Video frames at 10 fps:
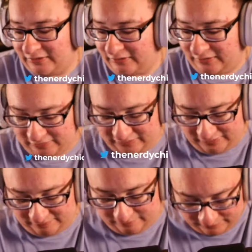
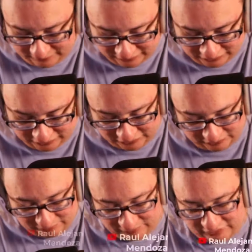and it's
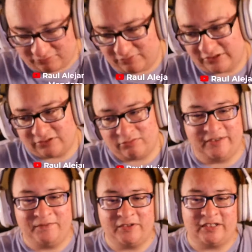just it's what
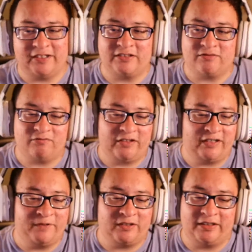I feel like. It's what I
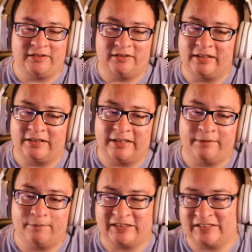feel like that they
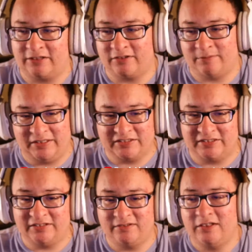excel the best
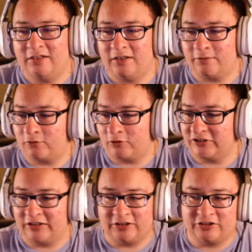in. Of
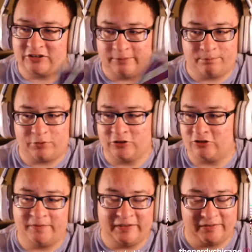course, not just like
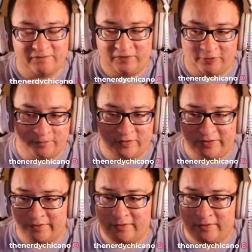preserving films and